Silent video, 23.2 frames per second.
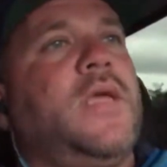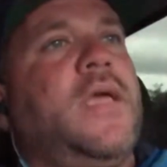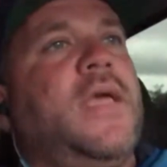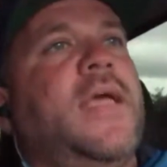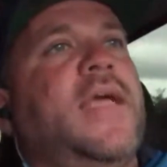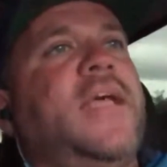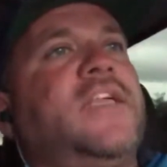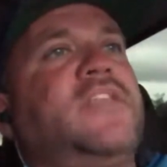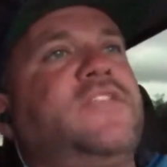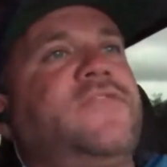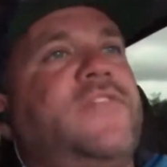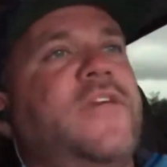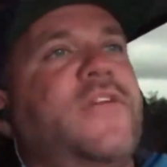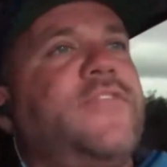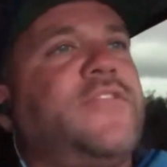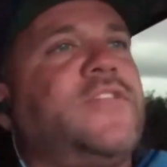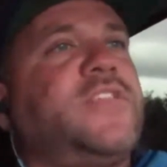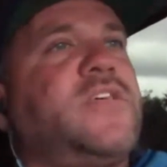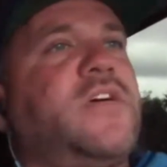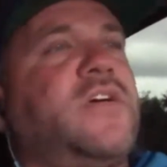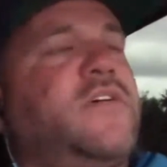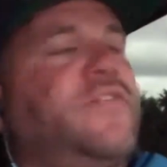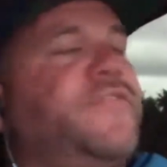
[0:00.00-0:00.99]
It's very
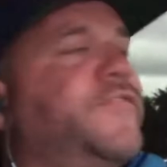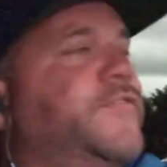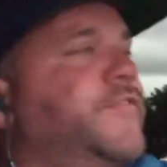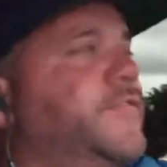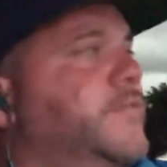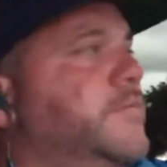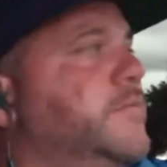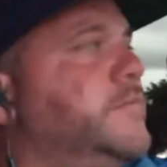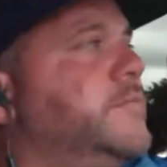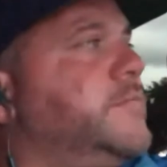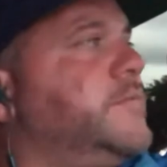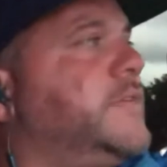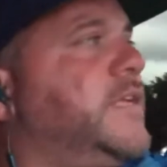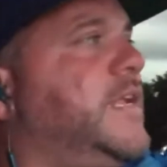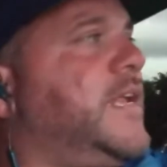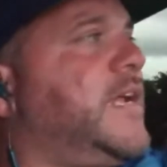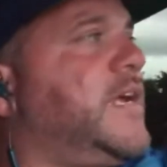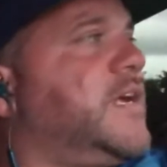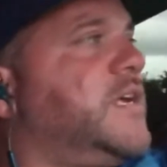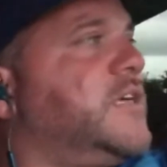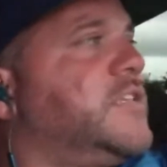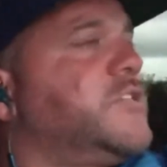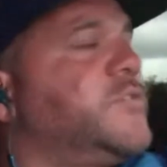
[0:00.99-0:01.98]
tough to
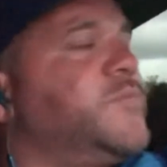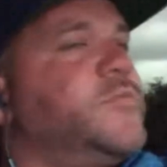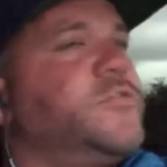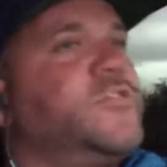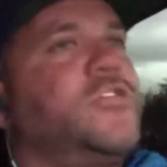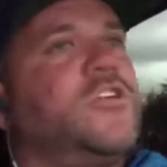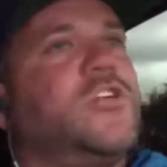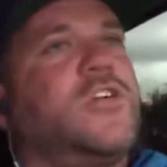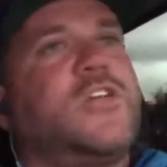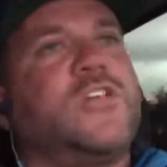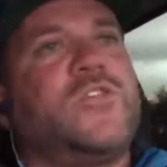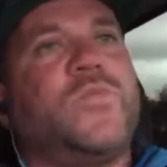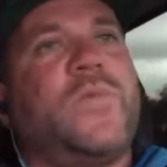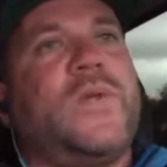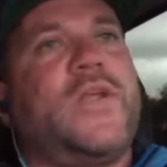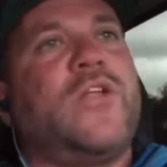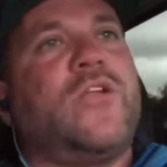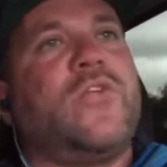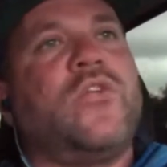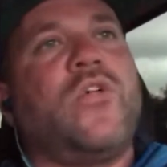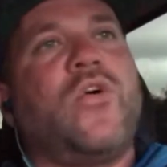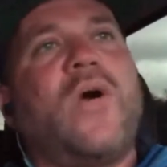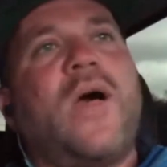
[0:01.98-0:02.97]
let customers know, because we
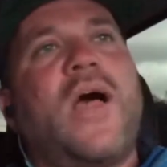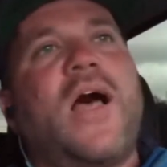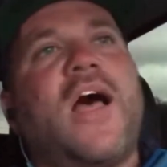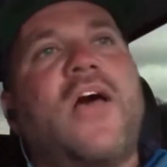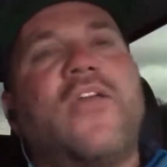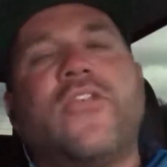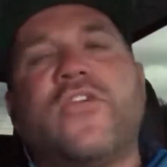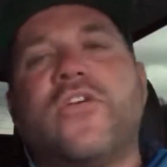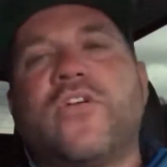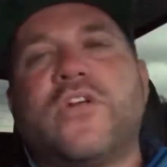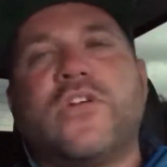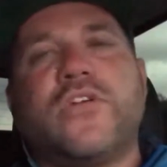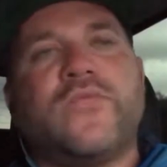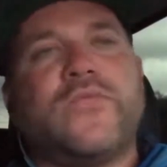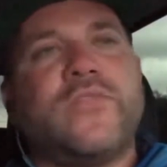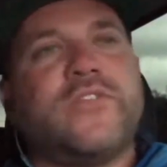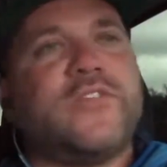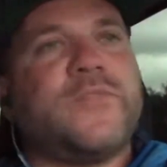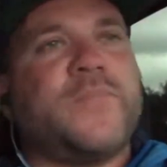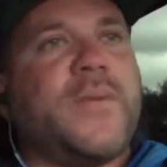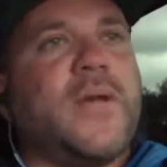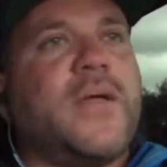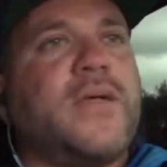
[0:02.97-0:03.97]
don't know how they're going to
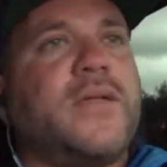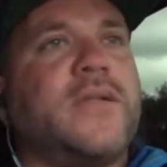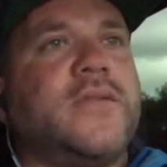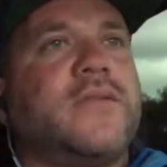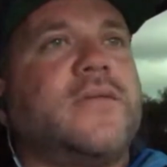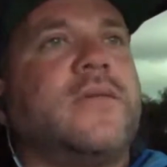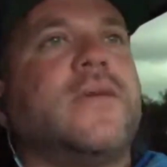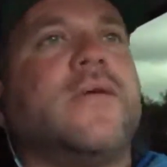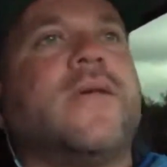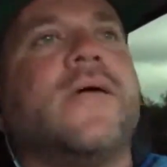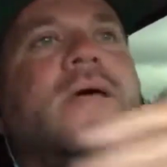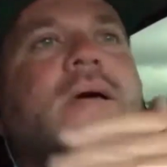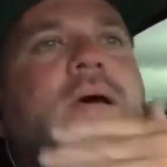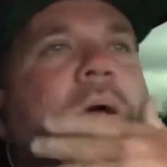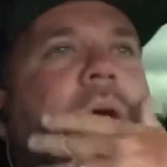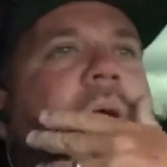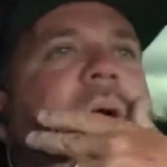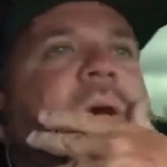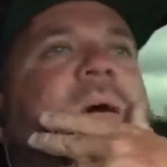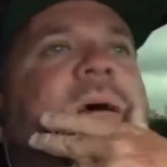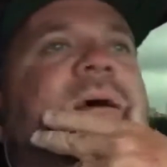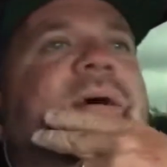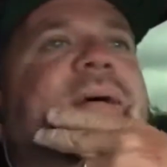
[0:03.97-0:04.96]
respond.
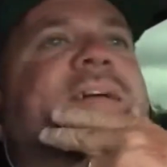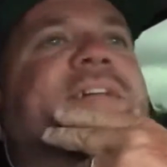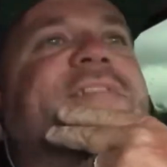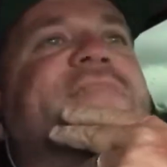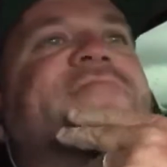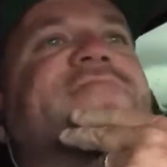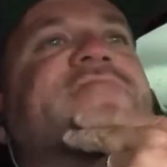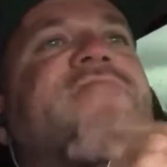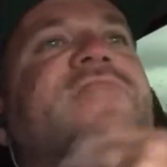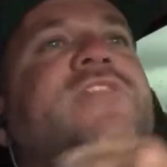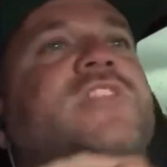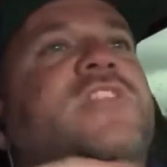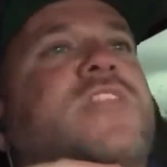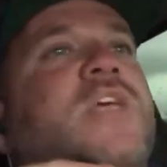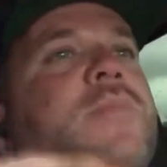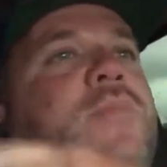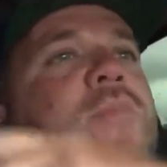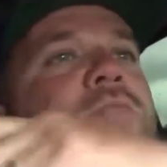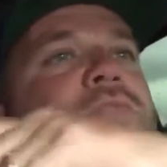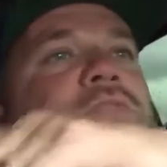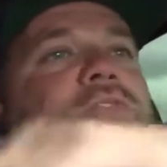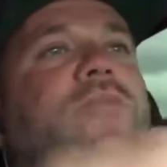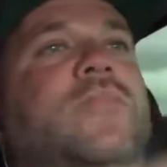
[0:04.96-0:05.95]
Some
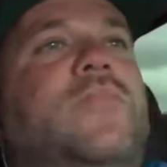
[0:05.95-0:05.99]
of them,